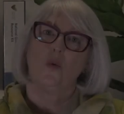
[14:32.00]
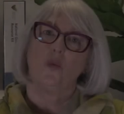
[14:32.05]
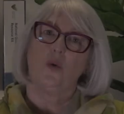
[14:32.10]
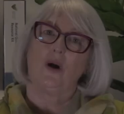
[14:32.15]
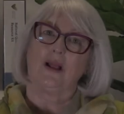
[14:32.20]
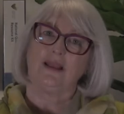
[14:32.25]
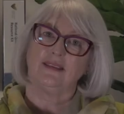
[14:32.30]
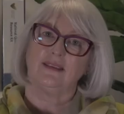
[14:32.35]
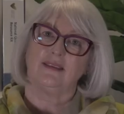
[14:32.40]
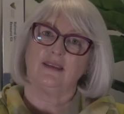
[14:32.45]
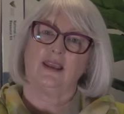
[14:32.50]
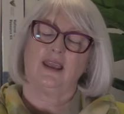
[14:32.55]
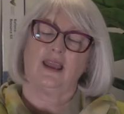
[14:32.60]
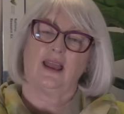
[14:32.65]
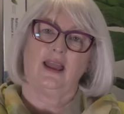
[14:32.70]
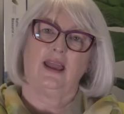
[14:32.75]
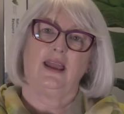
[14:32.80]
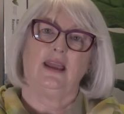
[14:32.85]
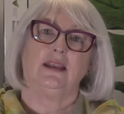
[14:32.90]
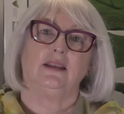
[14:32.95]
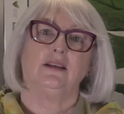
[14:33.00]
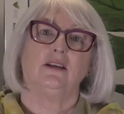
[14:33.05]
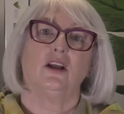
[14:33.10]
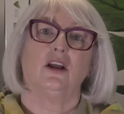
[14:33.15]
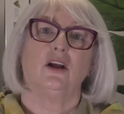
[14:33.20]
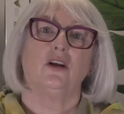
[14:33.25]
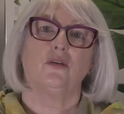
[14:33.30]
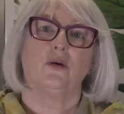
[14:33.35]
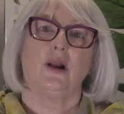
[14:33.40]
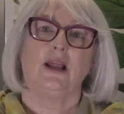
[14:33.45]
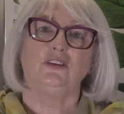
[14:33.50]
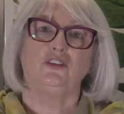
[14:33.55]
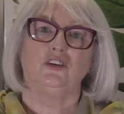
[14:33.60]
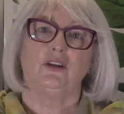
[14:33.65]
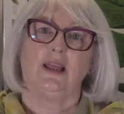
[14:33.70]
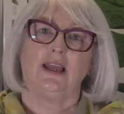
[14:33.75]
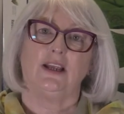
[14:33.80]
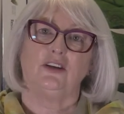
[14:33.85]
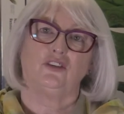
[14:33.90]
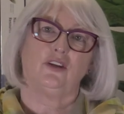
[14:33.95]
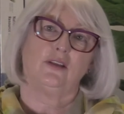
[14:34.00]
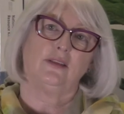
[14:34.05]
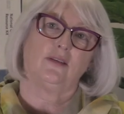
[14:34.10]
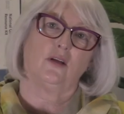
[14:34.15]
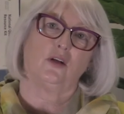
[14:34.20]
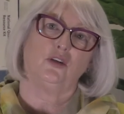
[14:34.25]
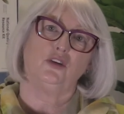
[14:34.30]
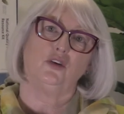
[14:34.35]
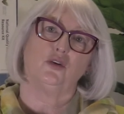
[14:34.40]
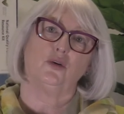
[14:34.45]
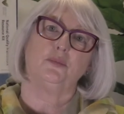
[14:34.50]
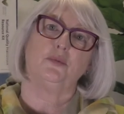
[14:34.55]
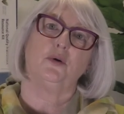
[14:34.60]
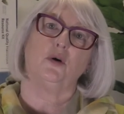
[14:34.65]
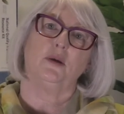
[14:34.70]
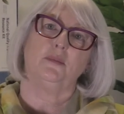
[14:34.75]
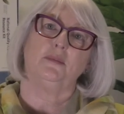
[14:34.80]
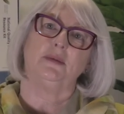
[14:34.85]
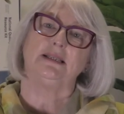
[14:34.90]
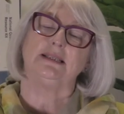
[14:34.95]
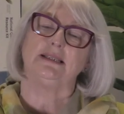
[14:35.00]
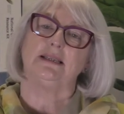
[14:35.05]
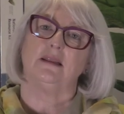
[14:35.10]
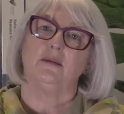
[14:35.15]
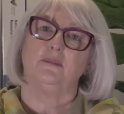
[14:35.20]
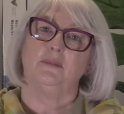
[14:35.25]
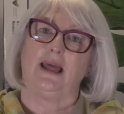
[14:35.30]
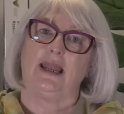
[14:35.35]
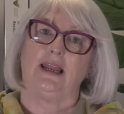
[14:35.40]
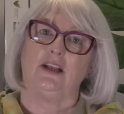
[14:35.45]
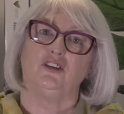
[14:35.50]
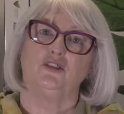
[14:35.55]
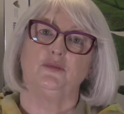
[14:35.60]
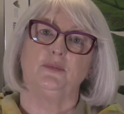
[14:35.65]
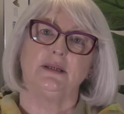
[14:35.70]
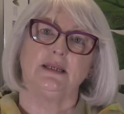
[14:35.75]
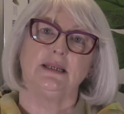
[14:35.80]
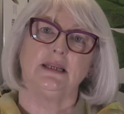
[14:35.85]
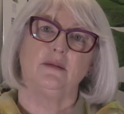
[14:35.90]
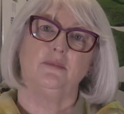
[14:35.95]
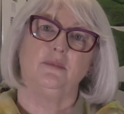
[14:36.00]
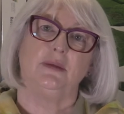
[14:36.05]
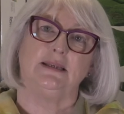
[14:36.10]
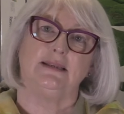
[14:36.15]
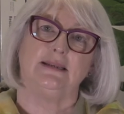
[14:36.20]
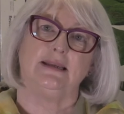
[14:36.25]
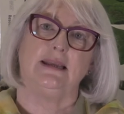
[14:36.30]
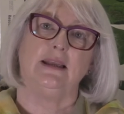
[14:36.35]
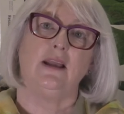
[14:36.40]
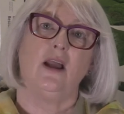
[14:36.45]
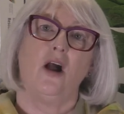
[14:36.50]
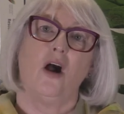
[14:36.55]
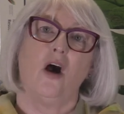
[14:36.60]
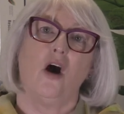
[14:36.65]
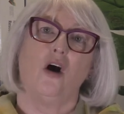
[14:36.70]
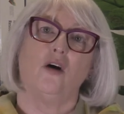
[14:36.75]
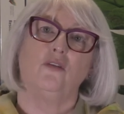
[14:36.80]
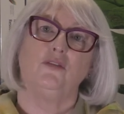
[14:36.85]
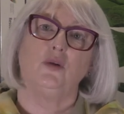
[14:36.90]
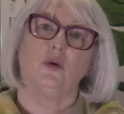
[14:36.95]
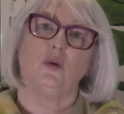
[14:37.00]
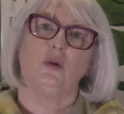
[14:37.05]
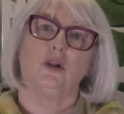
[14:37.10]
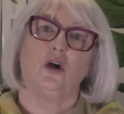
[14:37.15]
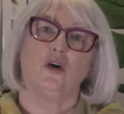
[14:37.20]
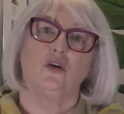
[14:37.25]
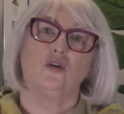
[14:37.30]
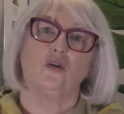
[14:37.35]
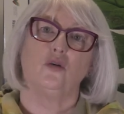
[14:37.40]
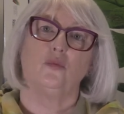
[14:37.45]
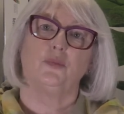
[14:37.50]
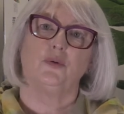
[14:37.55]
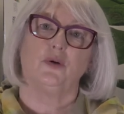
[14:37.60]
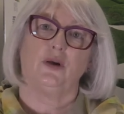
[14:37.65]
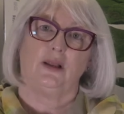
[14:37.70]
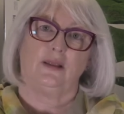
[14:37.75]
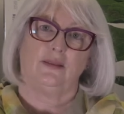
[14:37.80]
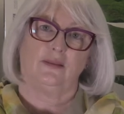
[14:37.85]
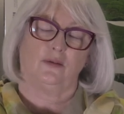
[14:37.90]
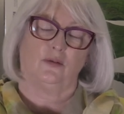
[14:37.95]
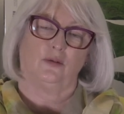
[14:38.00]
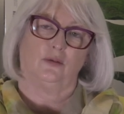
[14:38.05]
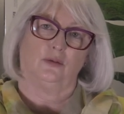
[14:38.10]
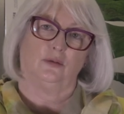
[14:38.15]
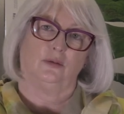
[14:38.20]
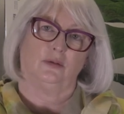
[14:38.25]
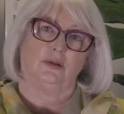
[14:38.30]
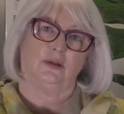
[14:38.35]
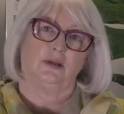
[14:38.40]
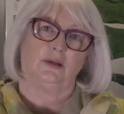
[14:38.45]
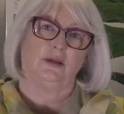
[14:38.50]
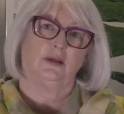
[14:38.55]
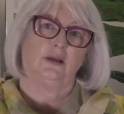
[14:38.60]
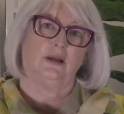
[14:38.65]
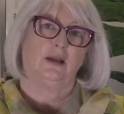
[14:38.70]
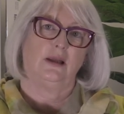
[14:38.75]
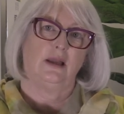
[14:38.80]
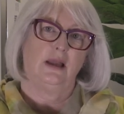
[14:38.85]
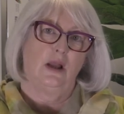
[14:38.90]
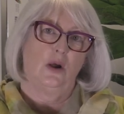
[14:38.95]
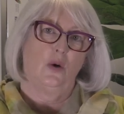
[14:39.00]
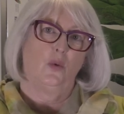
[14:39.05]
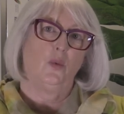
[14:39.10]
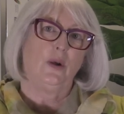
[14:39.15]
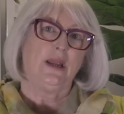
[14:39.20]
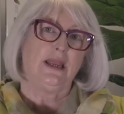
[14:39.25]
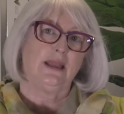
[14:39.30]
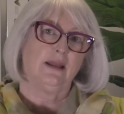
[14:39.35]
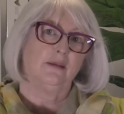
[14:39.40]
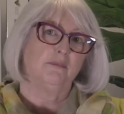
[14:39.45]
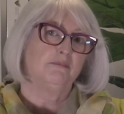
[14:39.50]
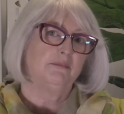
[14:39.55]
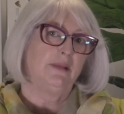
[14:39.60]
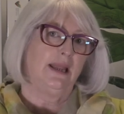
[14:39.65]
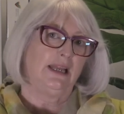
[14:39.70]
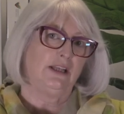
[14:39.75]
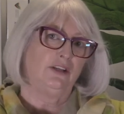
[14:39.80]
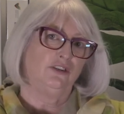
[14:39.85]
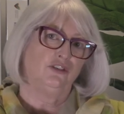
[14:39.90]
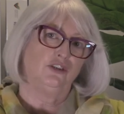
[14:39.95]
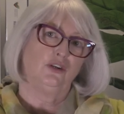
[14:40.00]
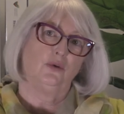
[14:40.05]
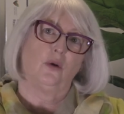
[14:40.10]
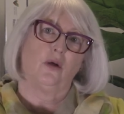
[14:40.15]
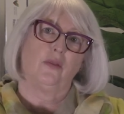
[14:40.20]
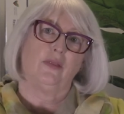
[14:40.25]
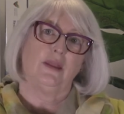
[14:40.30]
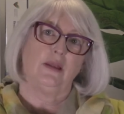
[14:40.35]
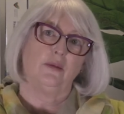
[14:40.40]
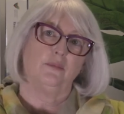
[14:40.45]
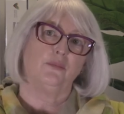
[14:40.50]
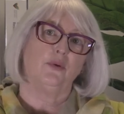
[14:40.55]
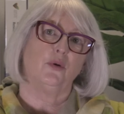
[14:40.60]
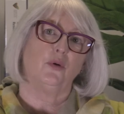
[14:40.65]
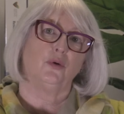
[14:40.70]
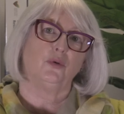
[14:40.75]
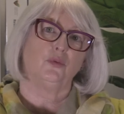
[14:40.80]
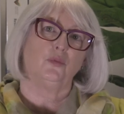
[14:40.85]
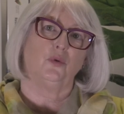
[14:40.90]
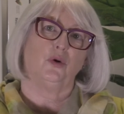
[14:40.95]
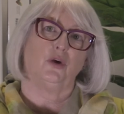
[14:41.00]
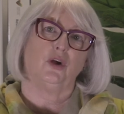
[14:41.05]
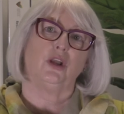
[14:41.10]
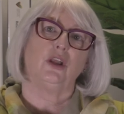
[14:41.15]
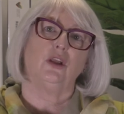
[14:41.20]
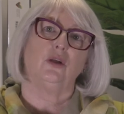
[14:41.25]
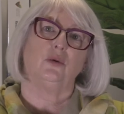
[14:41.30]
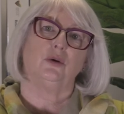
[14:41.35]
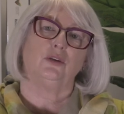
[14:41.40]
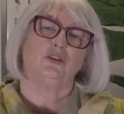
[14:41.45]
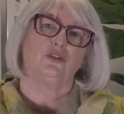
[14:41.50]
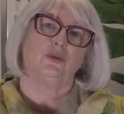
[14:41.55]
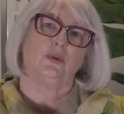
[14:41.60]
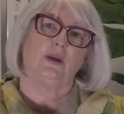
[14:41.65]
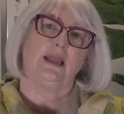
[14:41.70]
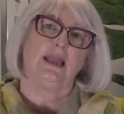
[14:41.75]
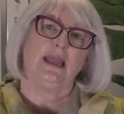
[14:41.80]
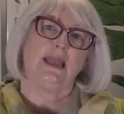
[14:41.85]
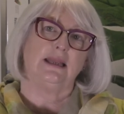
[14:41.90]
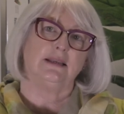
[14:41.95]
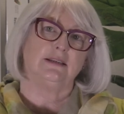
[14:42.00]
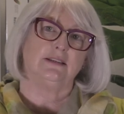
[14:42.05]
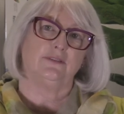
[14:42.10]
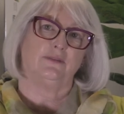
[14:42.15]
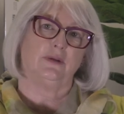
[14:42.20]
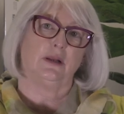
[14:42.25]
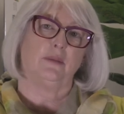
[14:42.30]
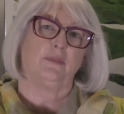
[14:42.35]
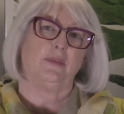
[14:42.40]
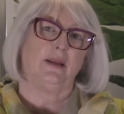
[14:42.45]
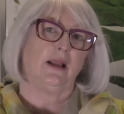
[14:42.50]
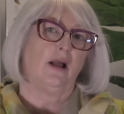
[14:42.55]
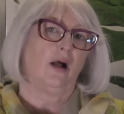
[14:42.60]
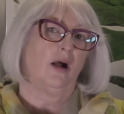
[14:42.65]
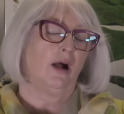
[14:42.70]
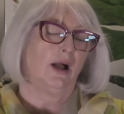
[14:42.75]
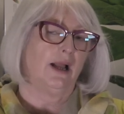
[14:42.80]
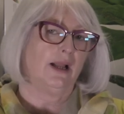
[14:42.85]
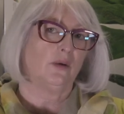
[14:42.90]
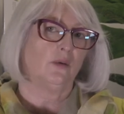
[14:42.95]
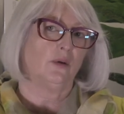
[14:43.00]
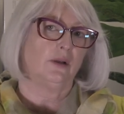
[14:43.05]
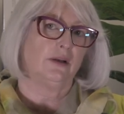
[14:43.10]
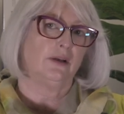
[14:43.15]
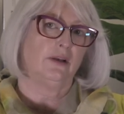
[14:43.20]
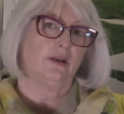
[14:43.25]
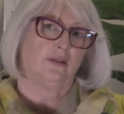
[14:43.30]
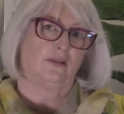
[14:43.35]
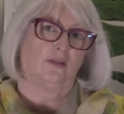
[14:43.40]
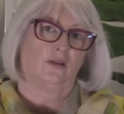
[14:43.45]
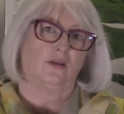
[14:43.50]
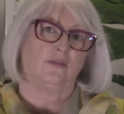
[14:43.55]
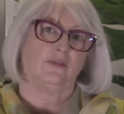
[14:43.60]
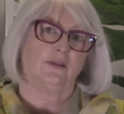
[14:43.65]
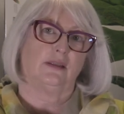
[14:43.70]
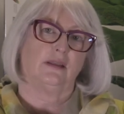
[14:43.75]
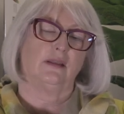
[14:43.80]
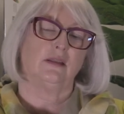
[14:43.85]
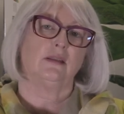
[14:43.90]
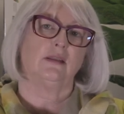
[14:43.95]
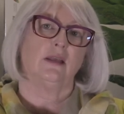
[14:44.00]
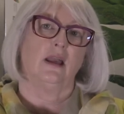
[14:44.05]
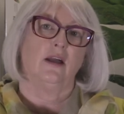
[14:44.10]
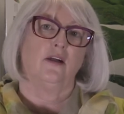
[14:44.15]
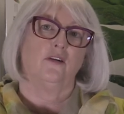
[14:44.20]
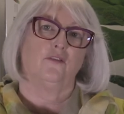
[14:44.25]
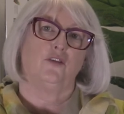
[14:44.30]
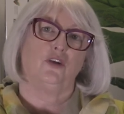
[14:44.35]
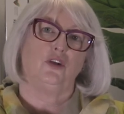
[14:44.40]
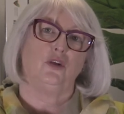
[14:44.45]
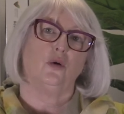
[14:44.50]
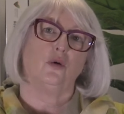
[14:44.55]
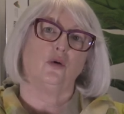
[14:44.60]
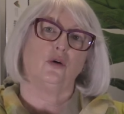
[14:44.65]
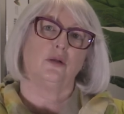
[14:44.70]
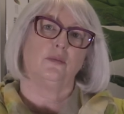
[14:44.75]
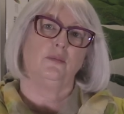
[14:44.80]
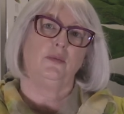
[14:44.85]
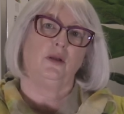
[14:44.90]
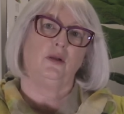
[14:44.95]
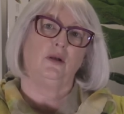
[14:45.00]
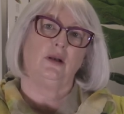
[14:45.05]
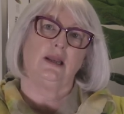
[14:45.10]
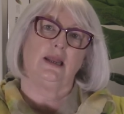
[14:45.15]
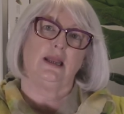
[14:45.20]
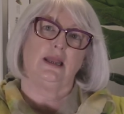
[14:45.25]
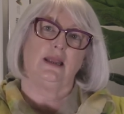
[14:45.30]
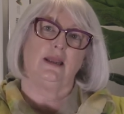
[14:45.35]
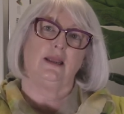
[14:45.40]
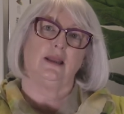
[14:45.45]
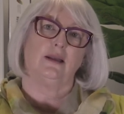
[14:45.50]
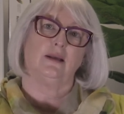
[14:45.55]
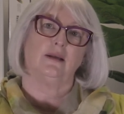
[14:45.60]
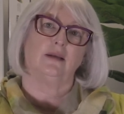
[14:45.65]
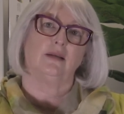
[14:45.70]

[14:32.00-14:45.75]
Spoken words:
Once again, congratulations on your appointment to the Management Committee of your local preschool. We commend you on the important work you are doing in developing high-quality services for your community.